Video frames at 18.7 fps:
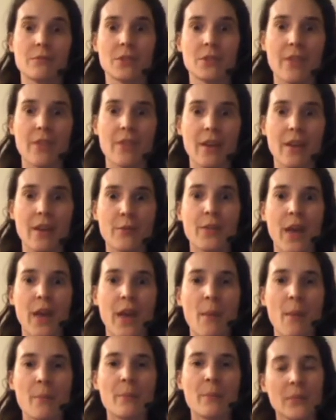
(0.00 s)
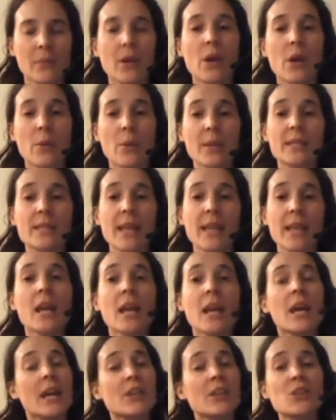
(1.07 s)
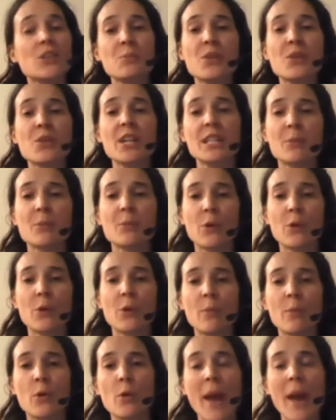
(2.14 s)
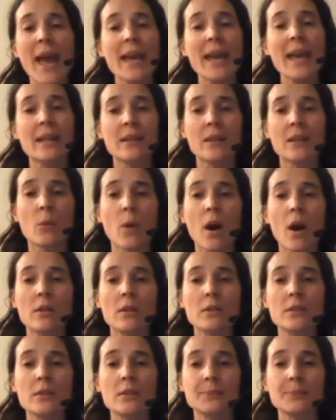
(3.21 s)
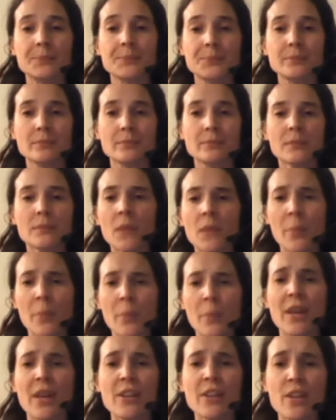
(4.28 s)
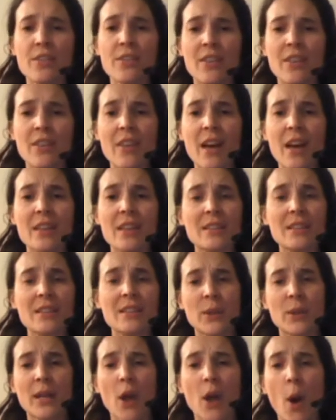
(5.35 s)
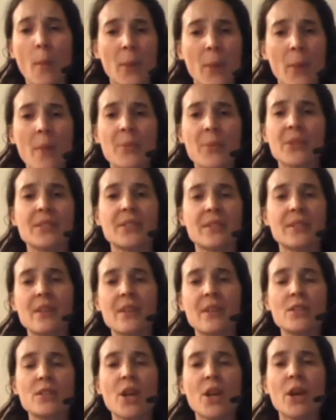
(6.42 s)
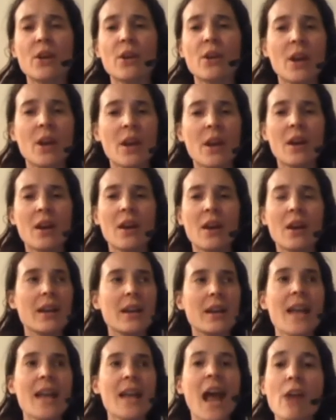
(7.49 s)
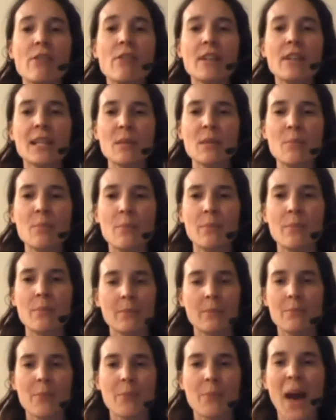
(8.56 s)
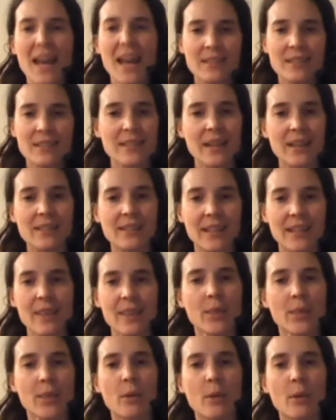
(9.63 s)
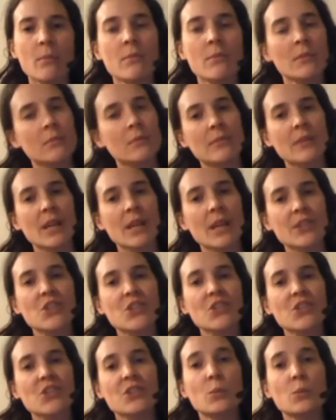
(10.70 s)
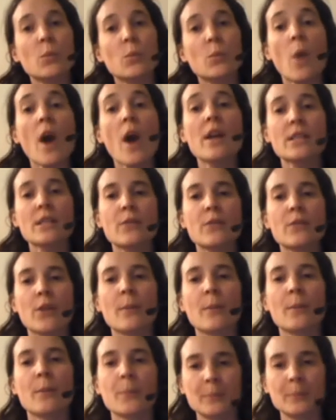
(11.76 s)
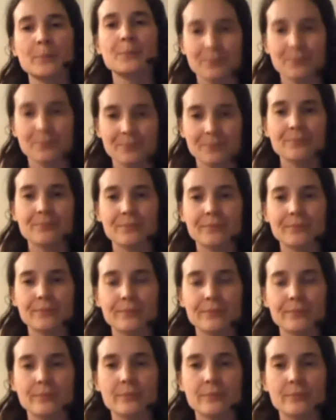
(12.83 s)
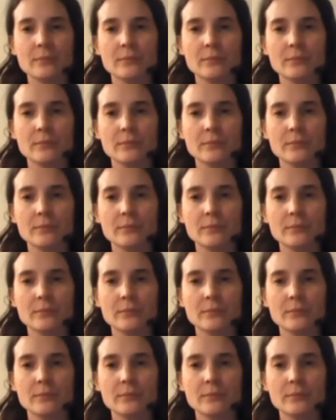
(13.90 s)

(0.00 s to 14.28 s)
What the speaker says: to them, I would say. It just breeds more and more pain in the world. So I don't think that they're doing it on purpose, and there's no inherently badness in them. So the word of the week here is inherently. But